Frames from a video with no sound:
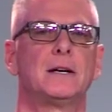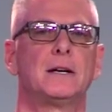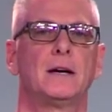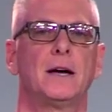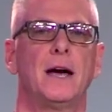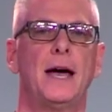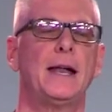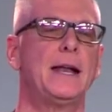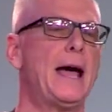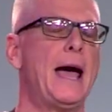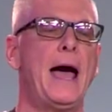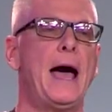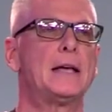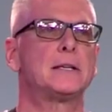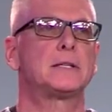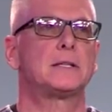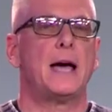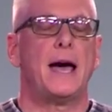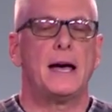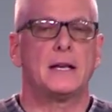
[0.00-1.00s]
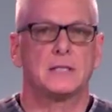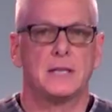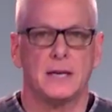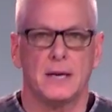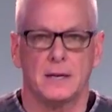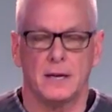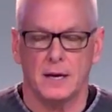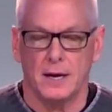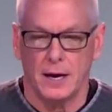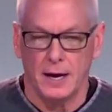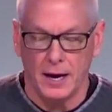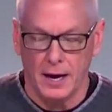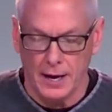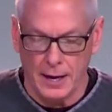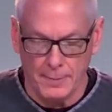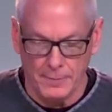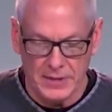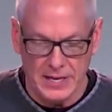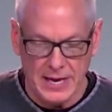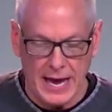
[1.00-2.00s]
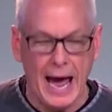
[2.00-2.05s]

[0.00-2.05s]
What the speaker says: and as the